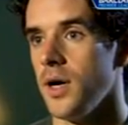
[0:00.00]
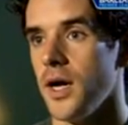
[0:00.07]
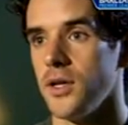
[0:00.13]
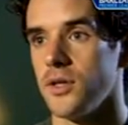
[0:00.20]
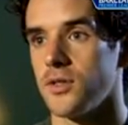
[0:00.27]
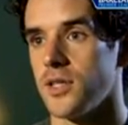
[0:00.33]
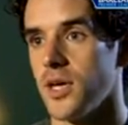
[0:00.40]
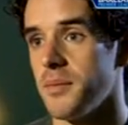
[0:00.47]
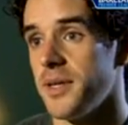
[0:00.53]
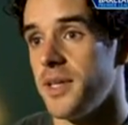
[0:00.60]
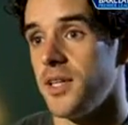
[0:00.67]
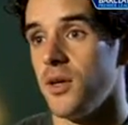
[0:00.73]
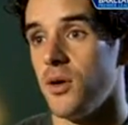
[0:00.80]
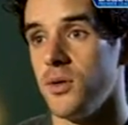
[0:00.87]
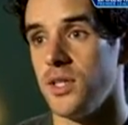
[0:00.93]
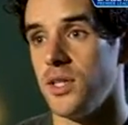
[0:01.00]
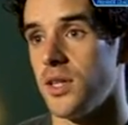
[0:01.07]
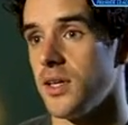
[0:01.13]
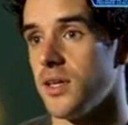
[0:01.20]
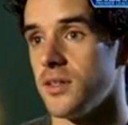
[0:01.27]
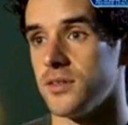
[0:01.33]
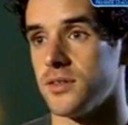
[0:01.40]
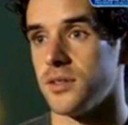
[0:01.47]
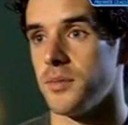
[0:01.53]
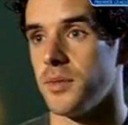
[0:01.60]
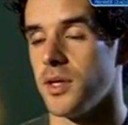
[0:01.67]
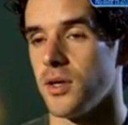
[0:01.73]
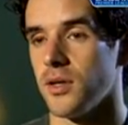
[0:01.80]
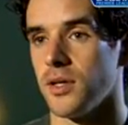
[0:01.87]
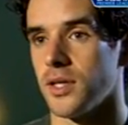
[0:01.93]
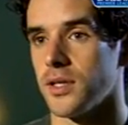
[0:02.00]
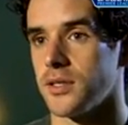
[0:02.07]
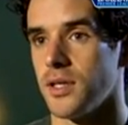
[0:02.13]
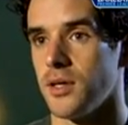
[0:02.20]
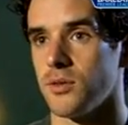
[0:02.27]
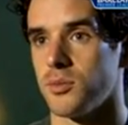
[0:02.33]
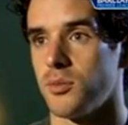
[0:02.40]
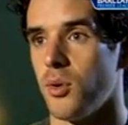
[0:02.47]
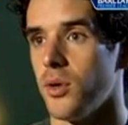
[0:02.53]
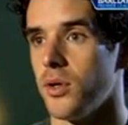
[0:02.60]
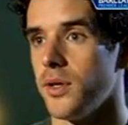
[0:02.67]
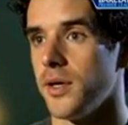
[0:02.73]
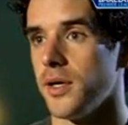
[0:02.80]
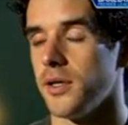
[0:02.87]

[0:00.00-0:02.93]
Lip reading: I had a good time. I didn't know anything else. I mean, like I said, I was born there.